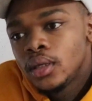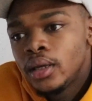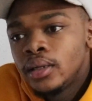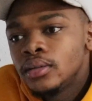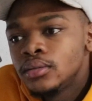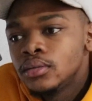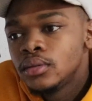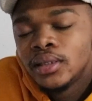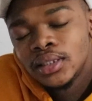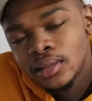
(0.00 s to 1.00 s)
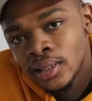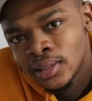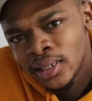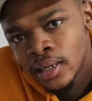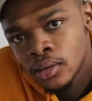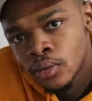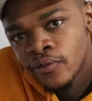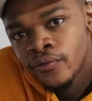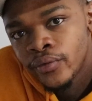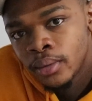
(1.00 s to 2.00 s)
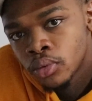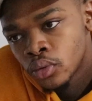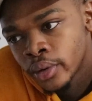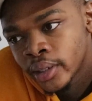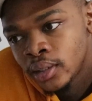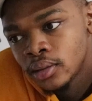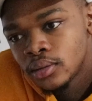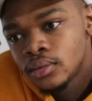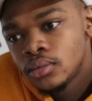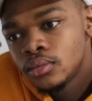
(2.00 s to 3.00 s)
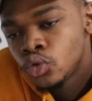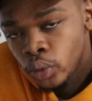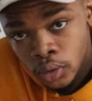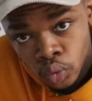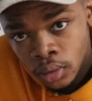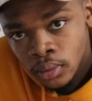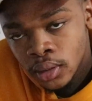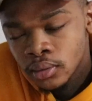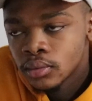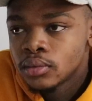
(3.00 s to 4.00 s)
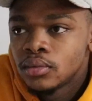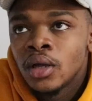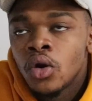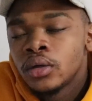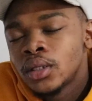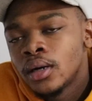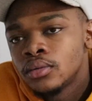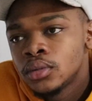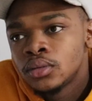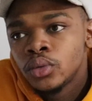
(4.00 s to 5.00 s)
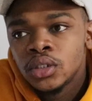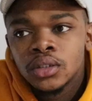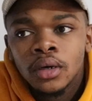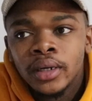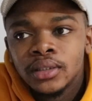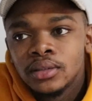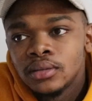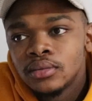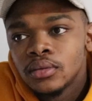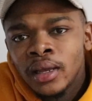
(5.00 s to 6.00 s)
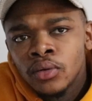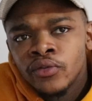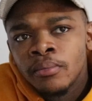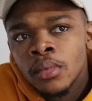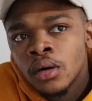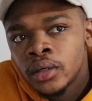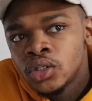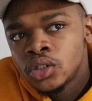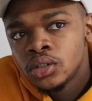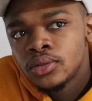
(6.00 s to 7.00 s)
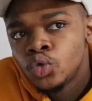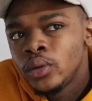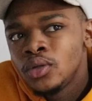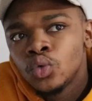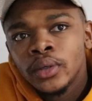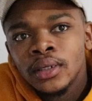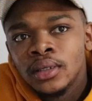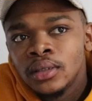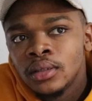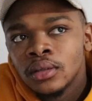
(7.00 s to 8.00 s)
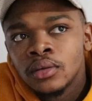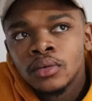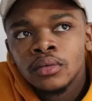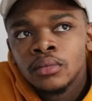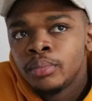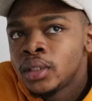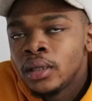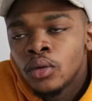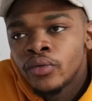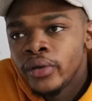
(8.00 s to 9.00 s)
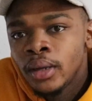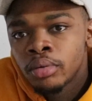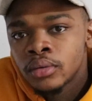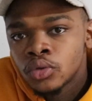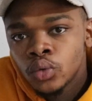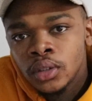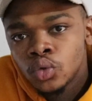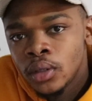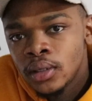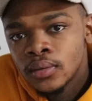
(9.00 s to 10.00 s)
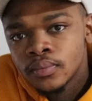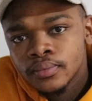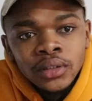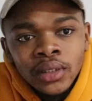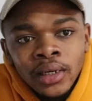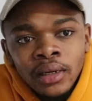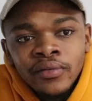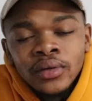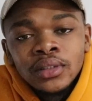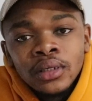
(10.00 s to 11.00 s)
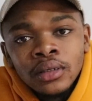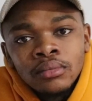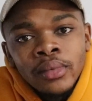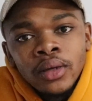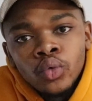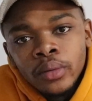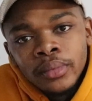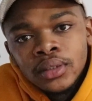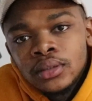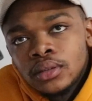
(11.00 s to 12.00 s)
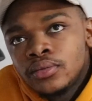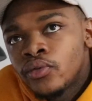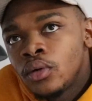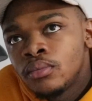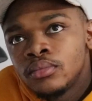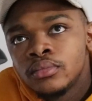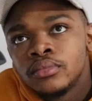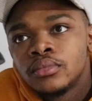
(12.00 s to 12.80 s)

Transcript: in the 10th of February 2021 the lockdowns which started end of March 2020 or beginning of April 2020. Started investing in my equipment from